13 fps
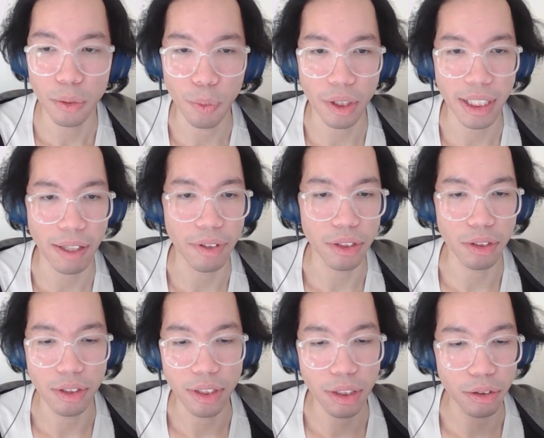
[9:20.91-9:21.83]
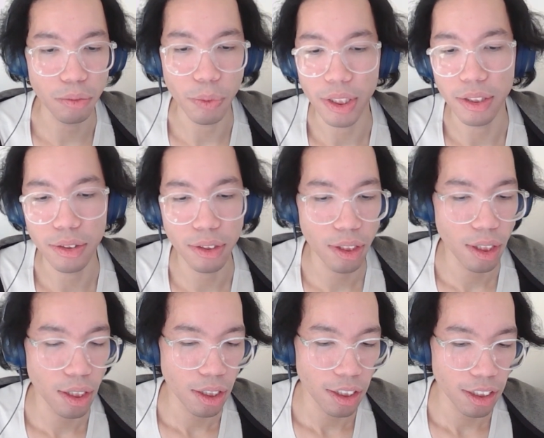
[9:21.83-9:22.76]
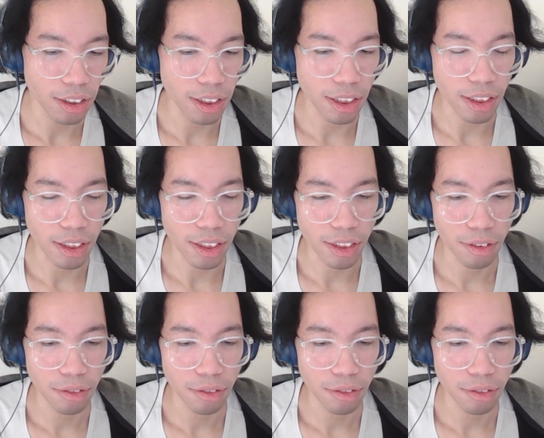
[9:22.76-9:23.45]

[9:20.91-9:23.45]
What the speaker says: without having to deal with the